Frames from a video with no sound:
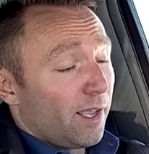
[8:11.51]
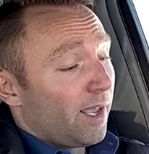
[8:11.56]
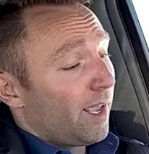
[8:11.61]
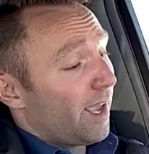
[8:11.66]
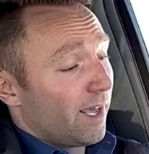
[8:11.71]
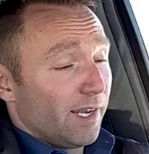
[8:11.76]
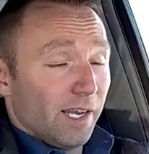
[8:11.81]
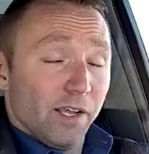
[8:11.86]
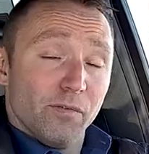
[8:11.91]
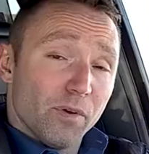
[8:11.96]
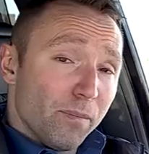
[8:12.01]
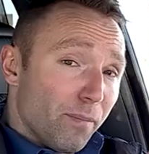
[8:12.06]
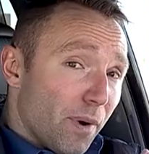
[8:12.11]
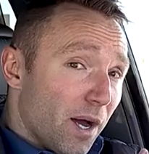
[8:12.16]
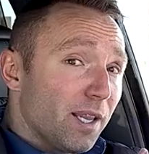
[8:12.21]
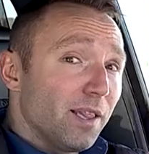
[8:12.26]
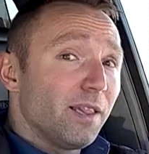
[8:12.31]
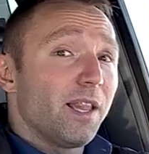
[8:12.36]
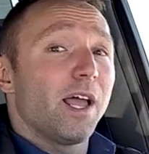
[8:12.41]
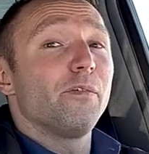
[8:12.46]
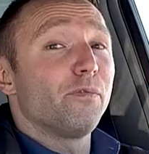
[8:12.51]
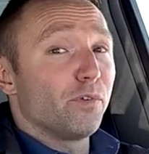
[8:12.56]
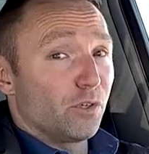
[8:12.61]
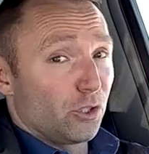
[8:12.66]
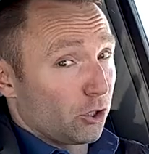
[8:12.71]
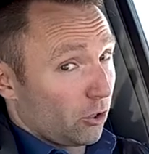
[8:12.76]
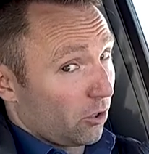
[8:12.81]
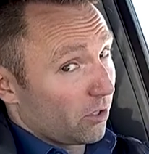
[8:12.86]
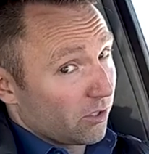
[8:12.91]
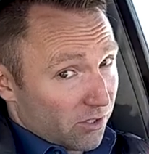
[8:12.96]
and even my life
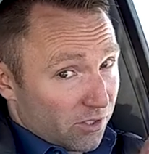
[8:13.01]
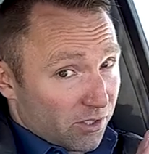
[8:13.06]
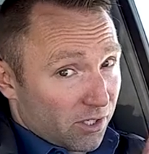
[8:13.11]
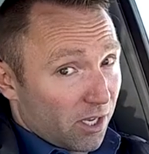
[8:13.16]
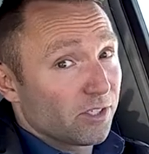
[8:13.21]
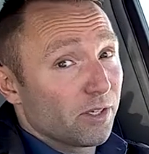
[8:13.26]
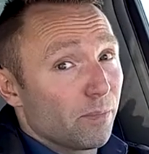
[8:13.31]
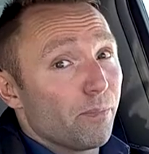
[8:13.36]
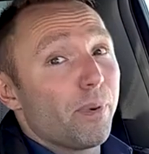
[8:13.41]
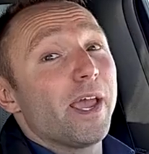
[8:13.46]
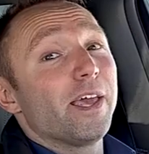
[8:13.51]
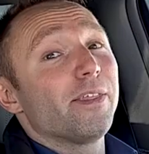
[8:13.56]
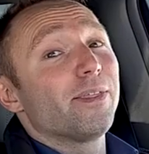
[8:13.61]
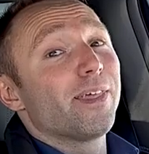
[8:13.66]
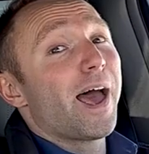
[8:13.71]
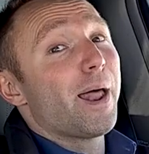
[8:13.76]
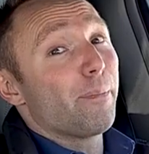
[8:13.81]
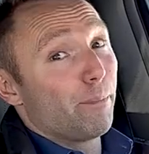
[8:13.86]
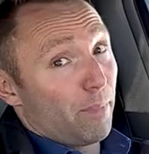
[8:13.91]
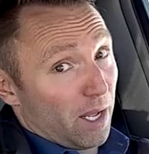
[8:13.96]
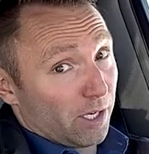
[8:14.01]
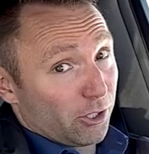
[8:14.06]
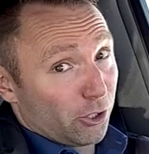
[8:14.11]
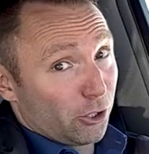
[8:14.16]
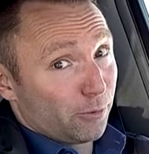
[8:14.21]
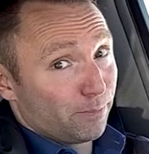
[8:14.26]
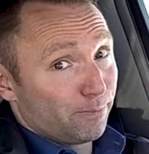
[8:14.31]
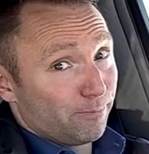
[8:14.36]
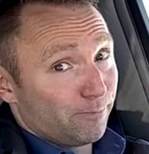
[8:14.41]
insurance doesn't pay that much.